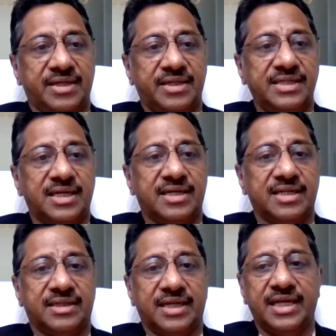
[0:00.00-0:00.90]
These are
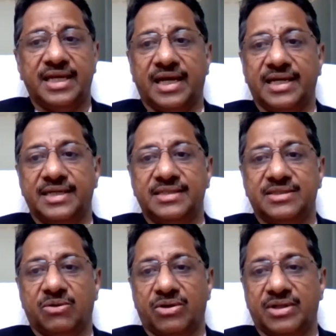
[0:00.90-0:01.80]
the three eyes,
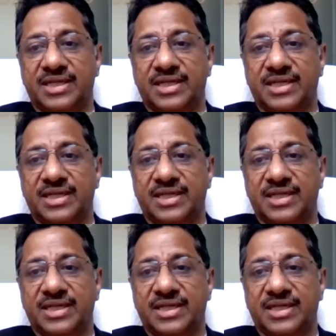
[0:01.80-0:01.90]
or